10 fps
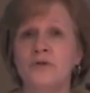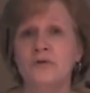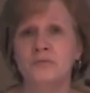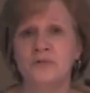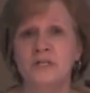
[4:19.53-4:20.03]

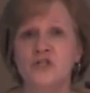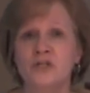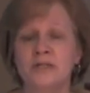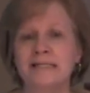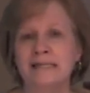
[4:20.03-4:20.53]
those
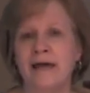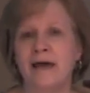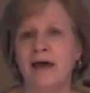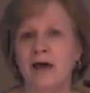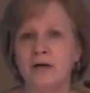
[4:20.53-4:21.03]
positions to
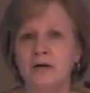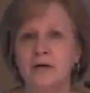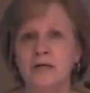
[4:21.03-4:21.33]
add